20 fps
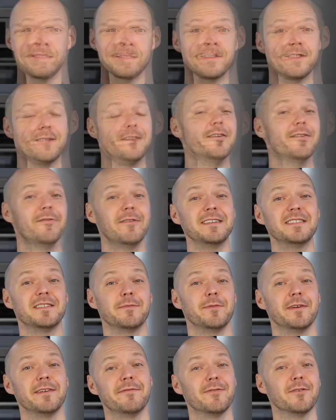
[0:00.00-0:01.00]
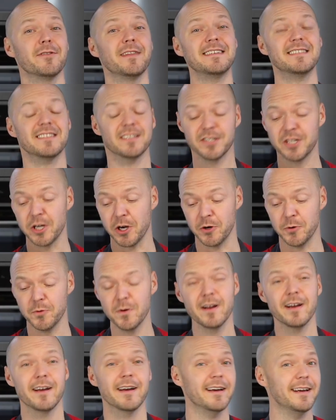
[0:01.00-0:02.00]
The recipe for this
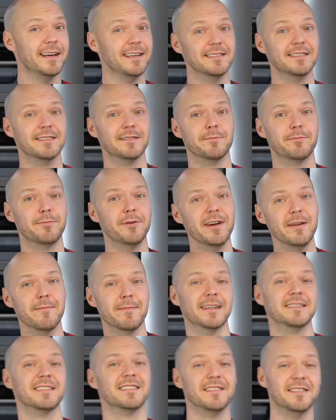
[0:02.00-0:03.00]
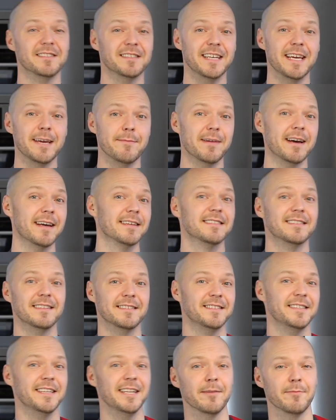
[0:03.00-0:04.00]
dough is pretty much the same as
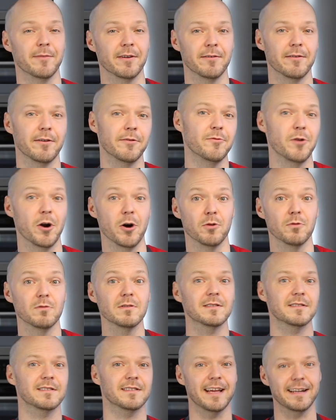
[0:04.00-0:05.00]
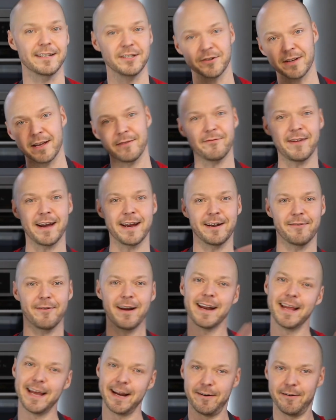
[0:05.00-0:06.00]
cinnamon rolls that you can find
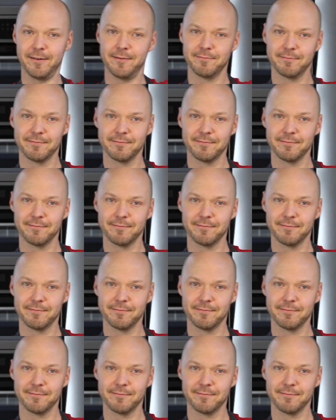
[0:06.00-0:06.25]
right here.